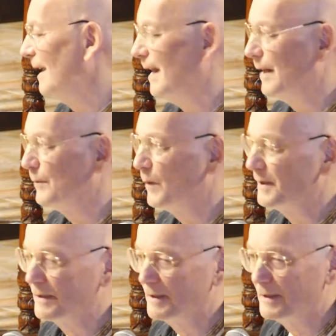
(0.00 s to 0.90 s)
And what
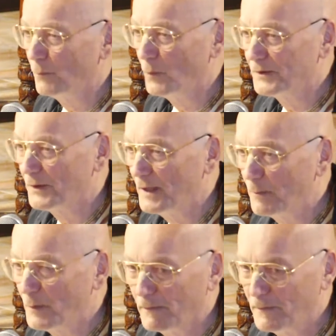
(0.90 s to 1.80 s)
was the name
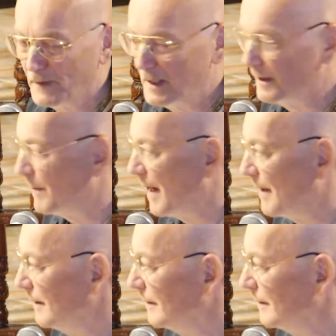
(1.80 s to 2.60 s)
of his mother?